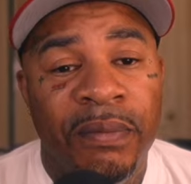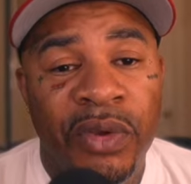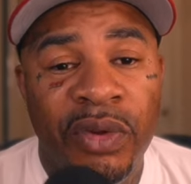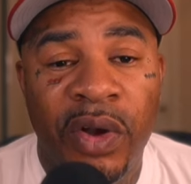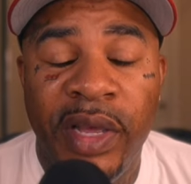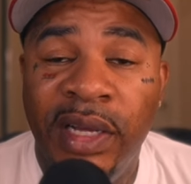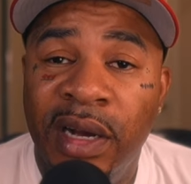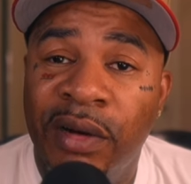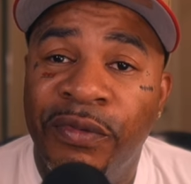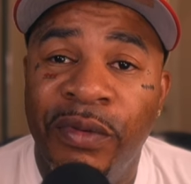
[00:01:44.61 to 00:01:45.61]
you know, he
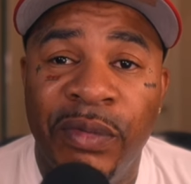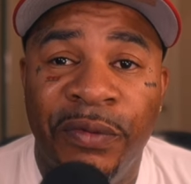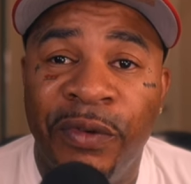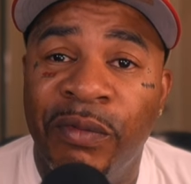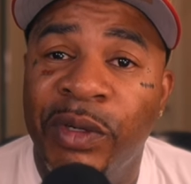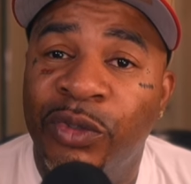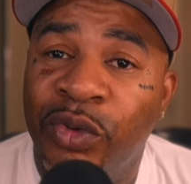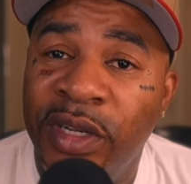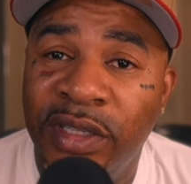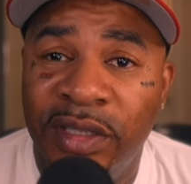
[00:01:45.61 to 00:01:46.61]
come from the
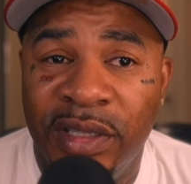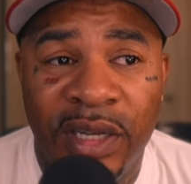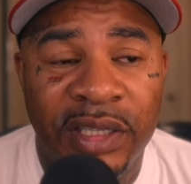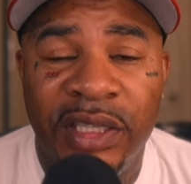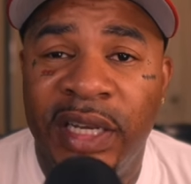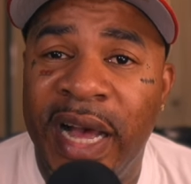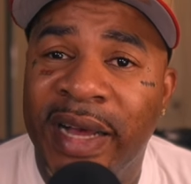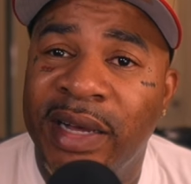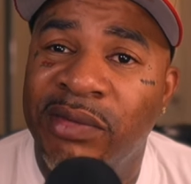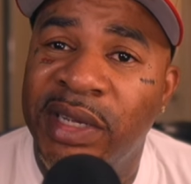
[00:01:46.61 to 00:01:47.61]
trenches of
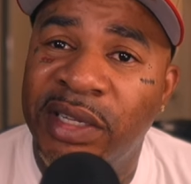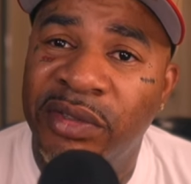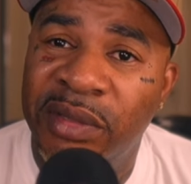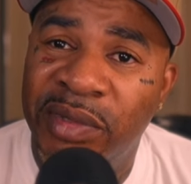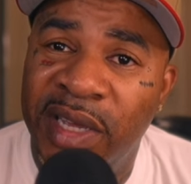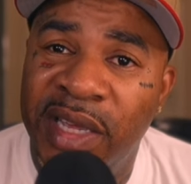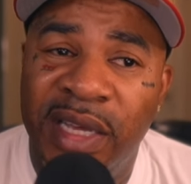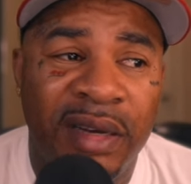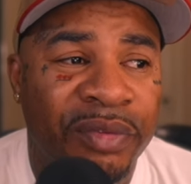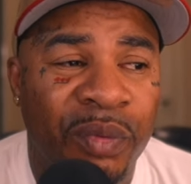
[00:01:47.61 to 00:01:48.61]
Chicago, nigga. You see what I'm saying? He
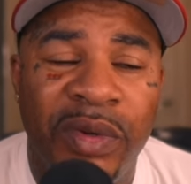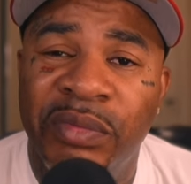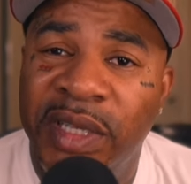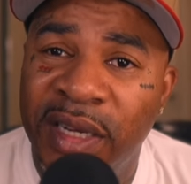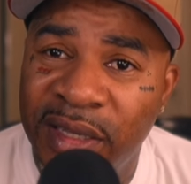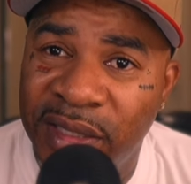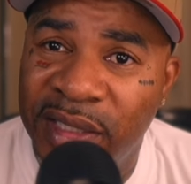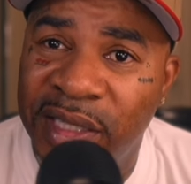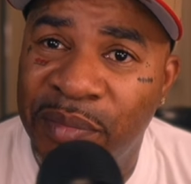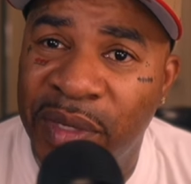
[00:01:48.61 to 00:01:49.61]
come from where them killers and
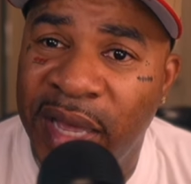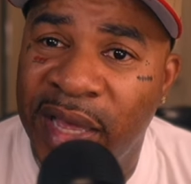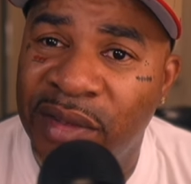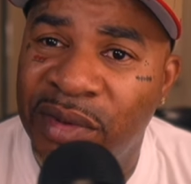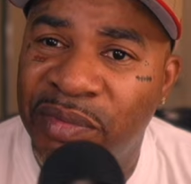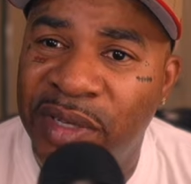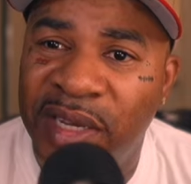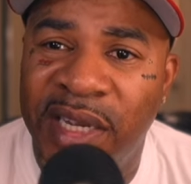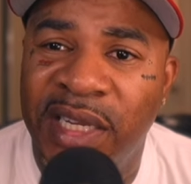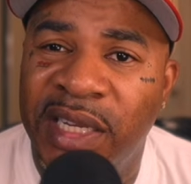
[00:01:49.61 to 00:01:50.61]
shit be at. You know what I'm
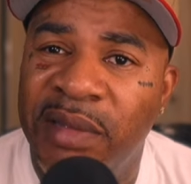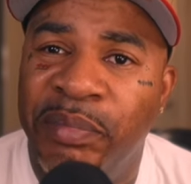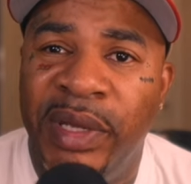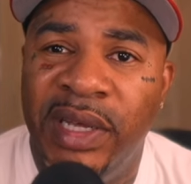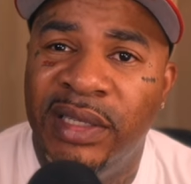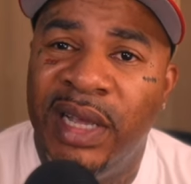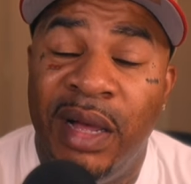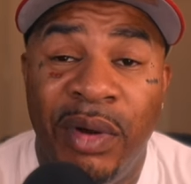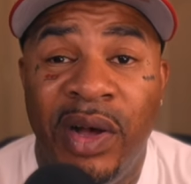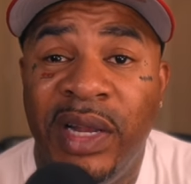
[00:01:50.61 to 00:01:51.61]
saying? Nigga did pen time,
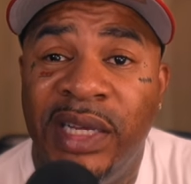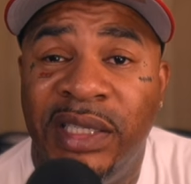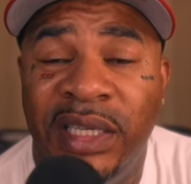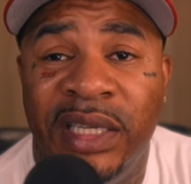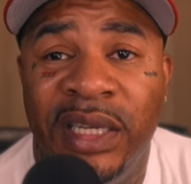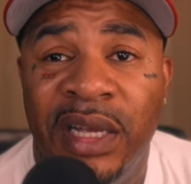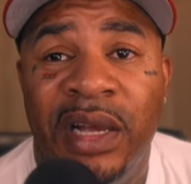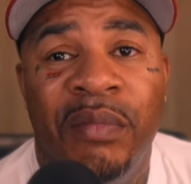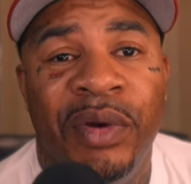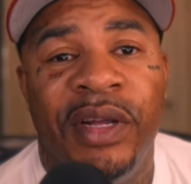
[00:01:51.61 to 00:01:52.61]
all that shit.
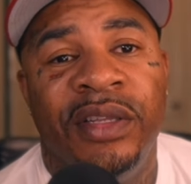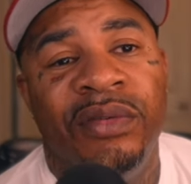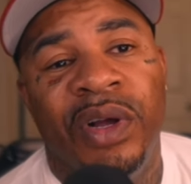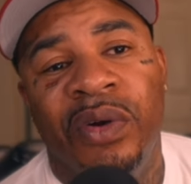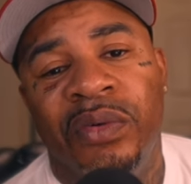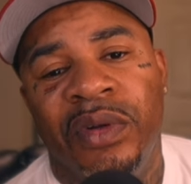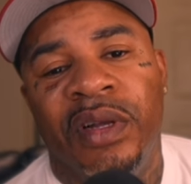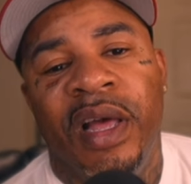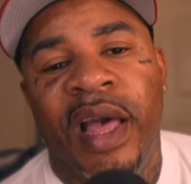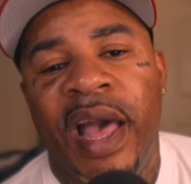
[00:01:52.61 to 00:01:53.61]
But you know,
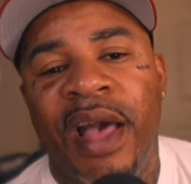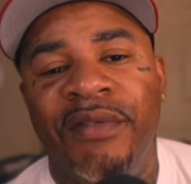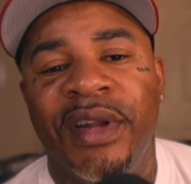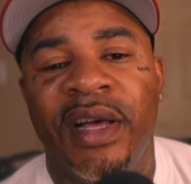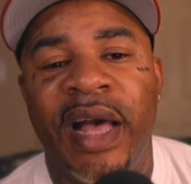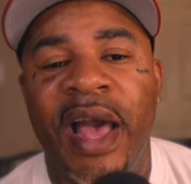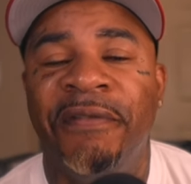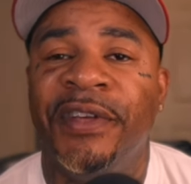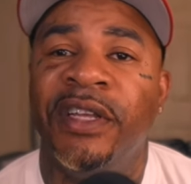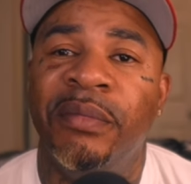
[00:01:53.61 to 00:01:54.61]
having an
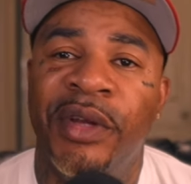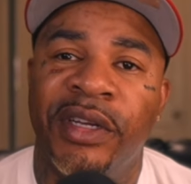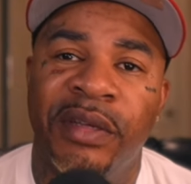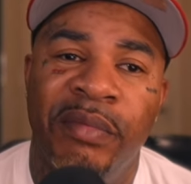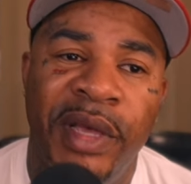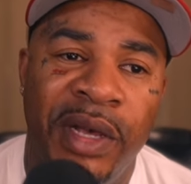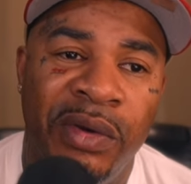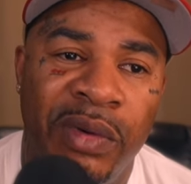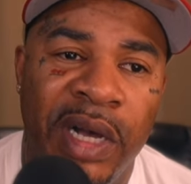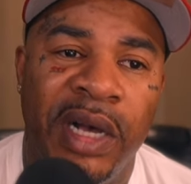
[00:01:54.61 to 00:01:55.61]
African American
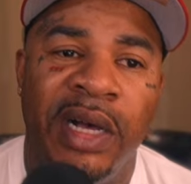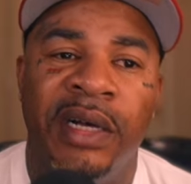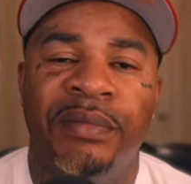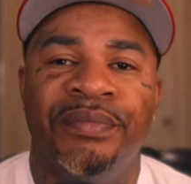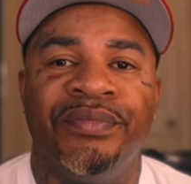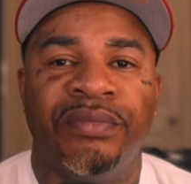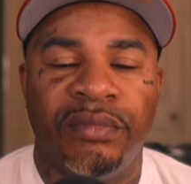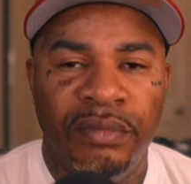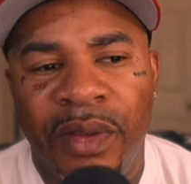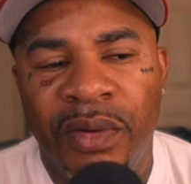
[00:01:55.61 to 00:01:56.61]
male,
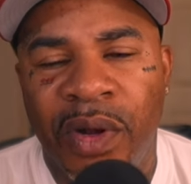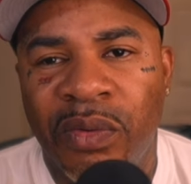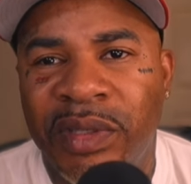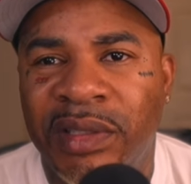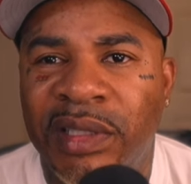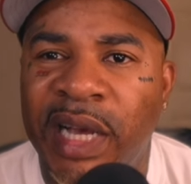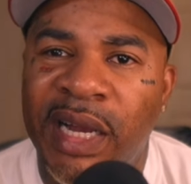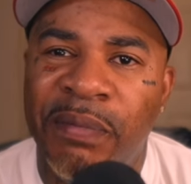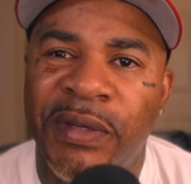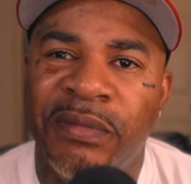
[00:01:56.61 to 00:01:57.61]
you know, cut
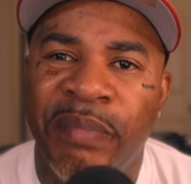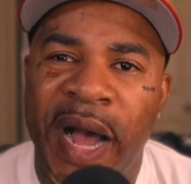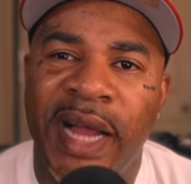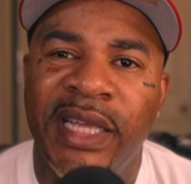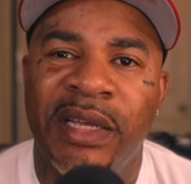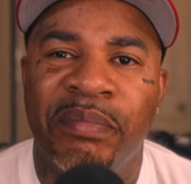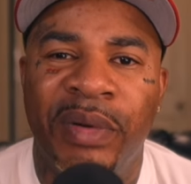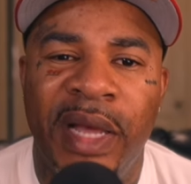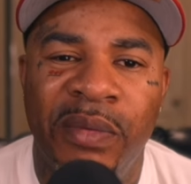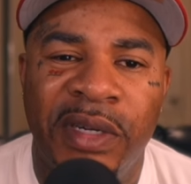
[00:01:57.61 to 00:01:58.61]
up his body and
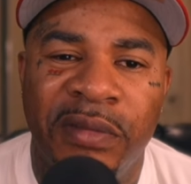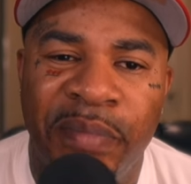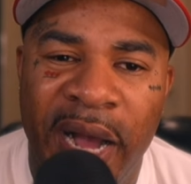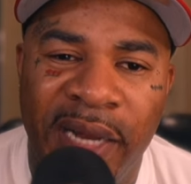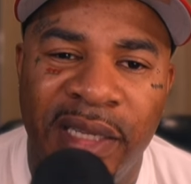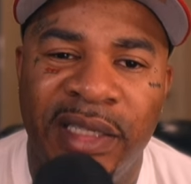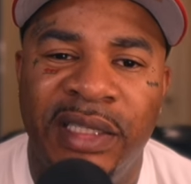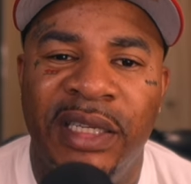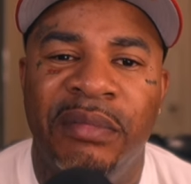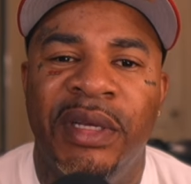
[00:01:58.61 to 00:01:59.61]
play with his body and
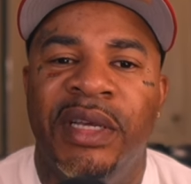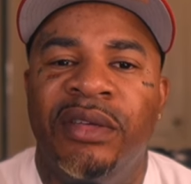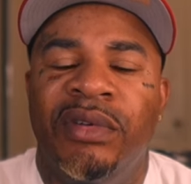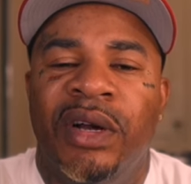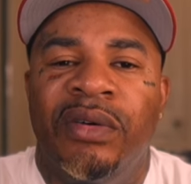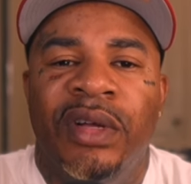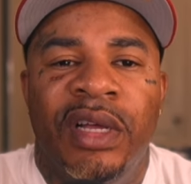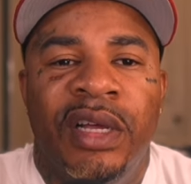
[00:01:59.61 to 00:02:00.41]
shit, man, you know,